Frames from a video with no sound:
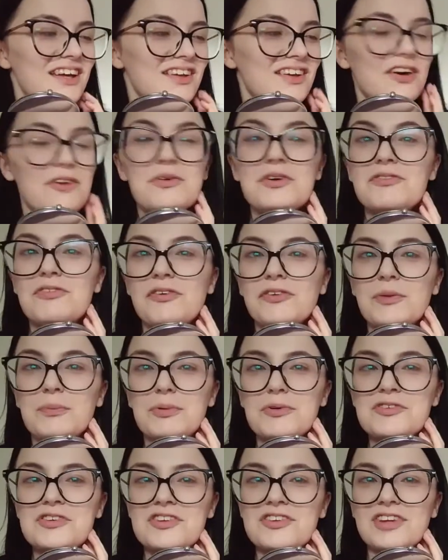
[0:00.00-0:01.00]
I always find that
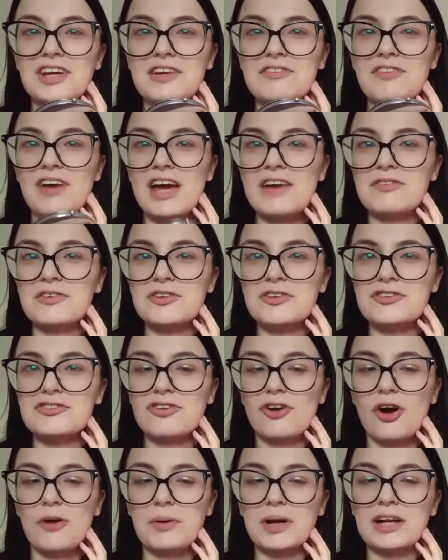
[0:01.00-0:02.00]
brushes take forever to
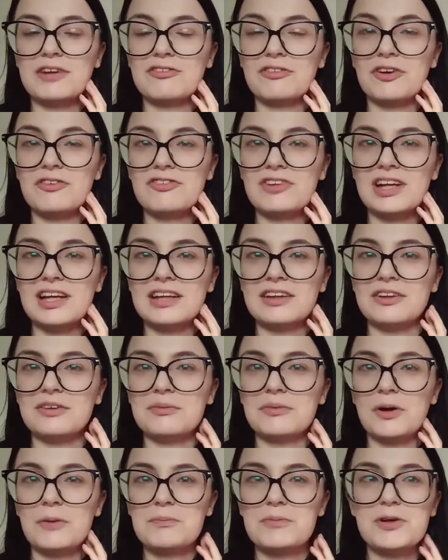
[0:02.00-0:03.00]
dry whenever I've cleaned them.
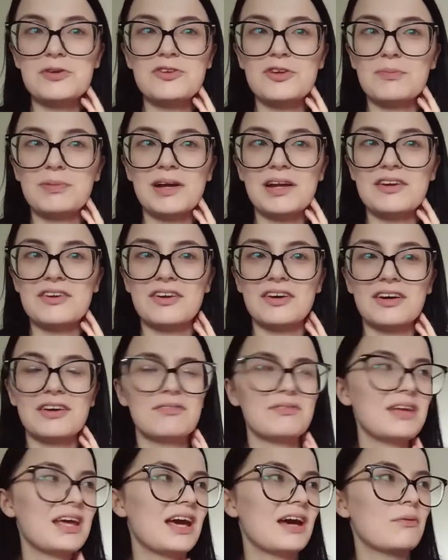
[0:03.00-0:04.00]
Like beauty blender,
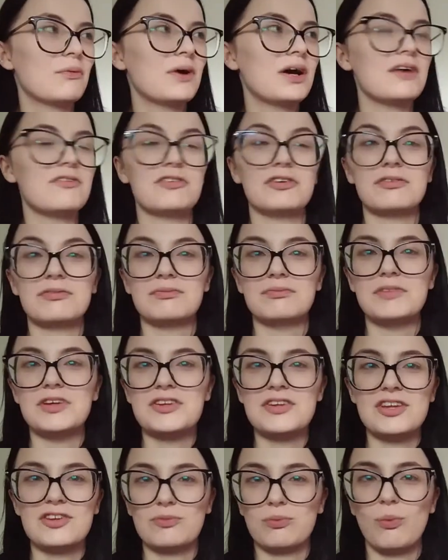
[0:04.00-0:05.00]
yeah, whatever,
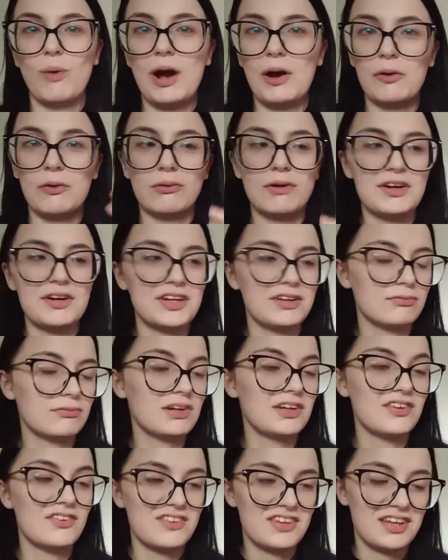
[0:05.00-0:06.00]
it's wet already,
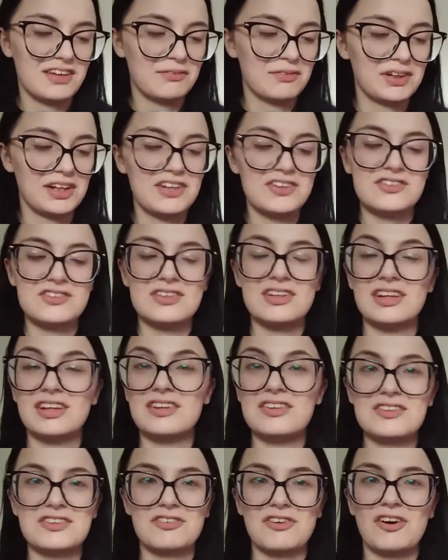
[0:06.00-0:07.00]
rinse it when it's
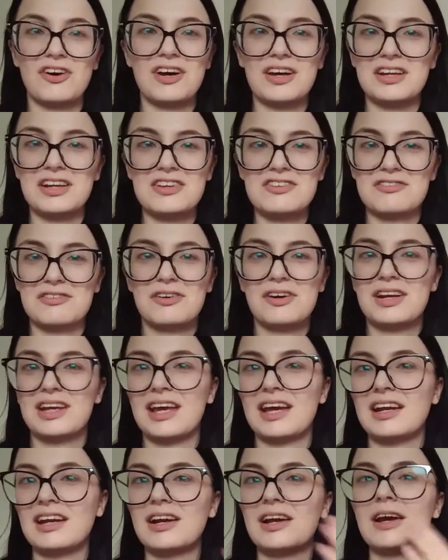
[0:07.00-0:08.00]
dry, and it's dried
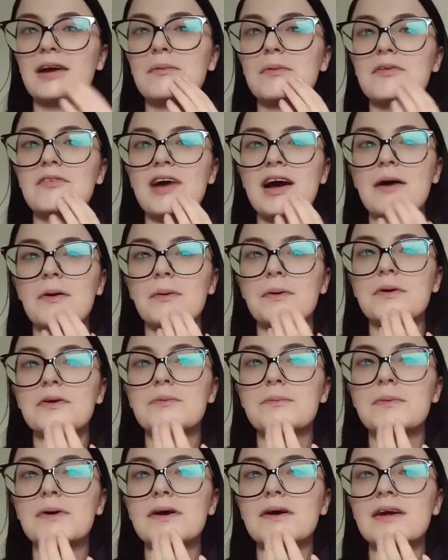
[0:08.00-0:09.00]
again in a couple of hours.
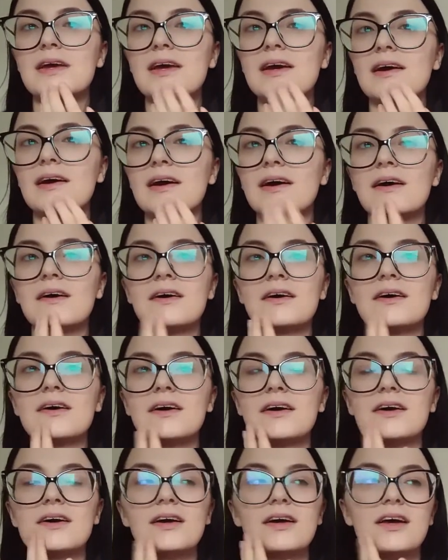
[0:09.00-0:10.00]
But yeah,
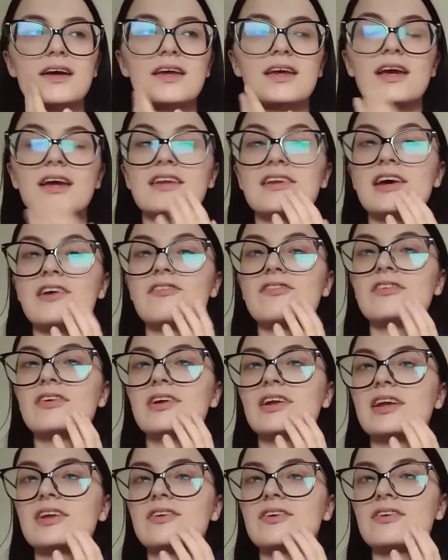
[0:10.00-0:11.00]
Yeah, it
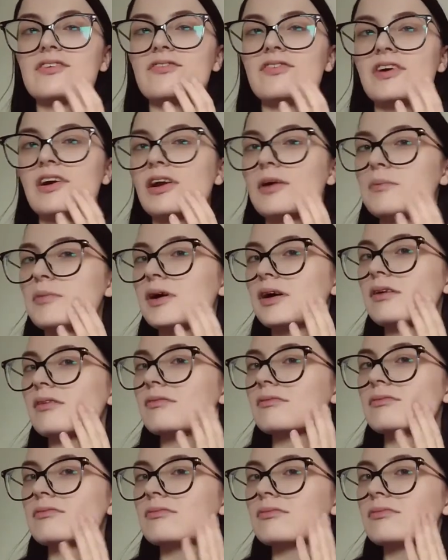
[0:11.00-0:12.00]
definitely does feel a bit
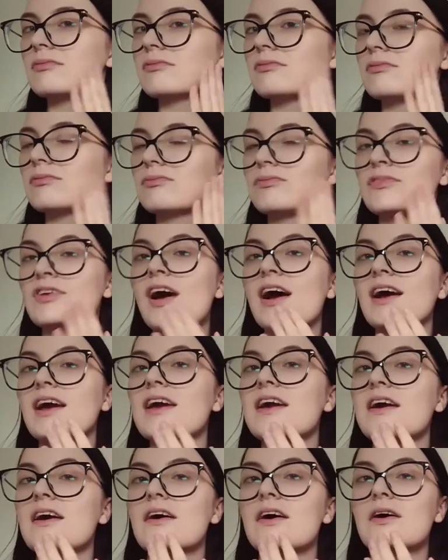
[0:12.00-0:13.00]

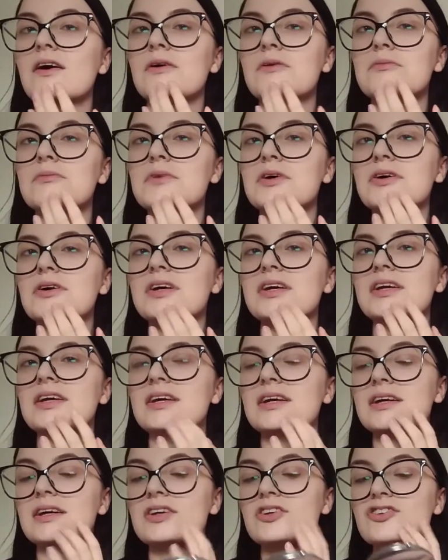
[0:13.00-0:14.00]
tackier on
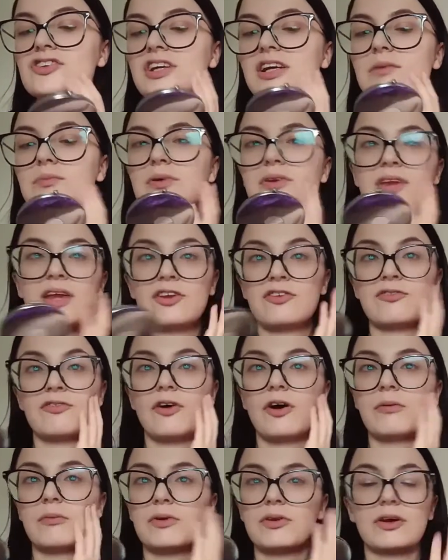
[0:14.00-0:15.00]
my chin, but that's
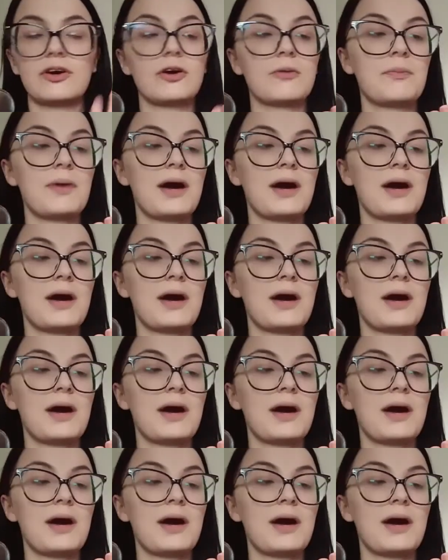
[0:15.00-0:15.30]
fine. With like a